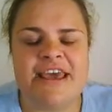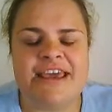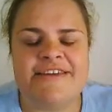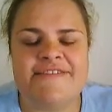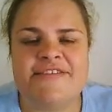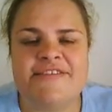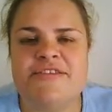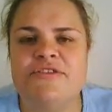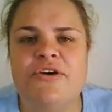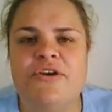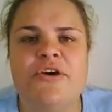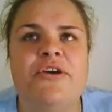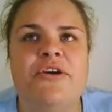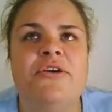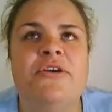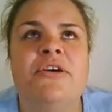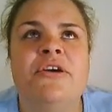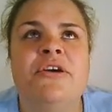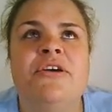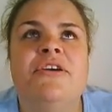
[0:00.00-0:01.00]
even
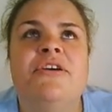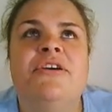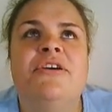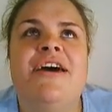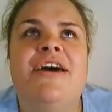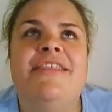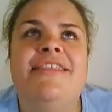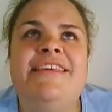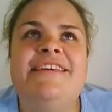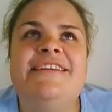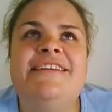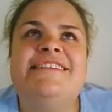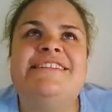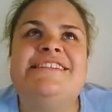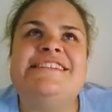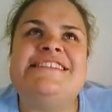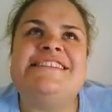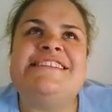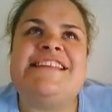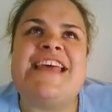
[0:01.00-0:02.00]
though I
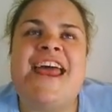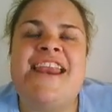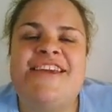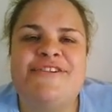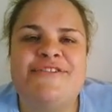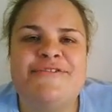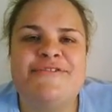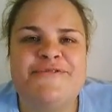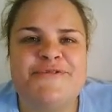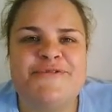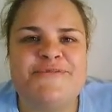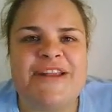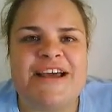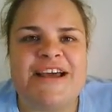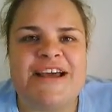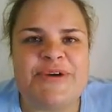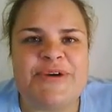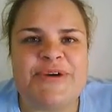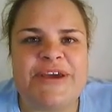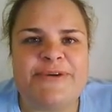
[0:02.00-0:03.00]
think just adding on from
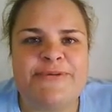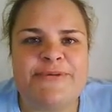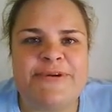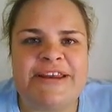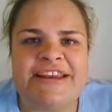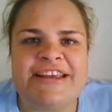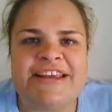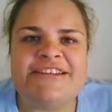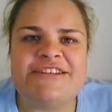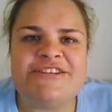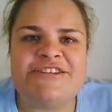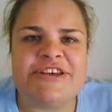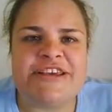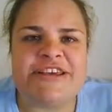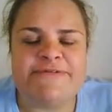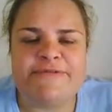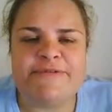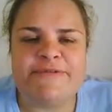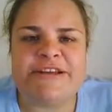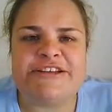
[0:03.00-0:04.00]
last week, we need to,
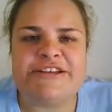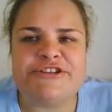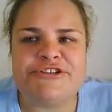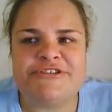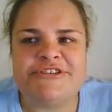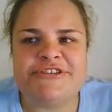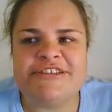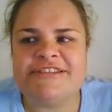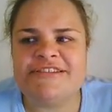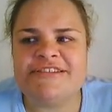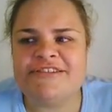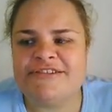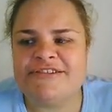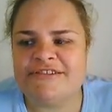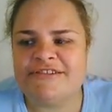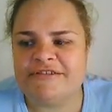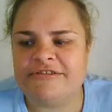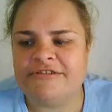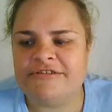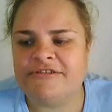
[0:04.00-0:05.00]
if we're choosing
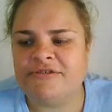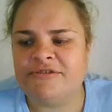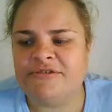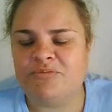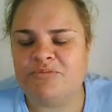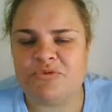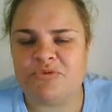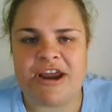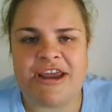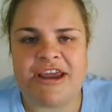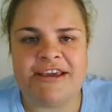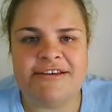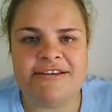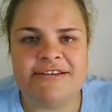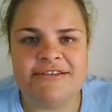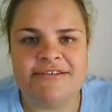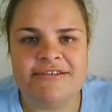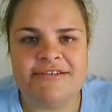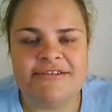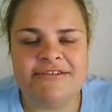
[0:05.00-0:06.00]
to break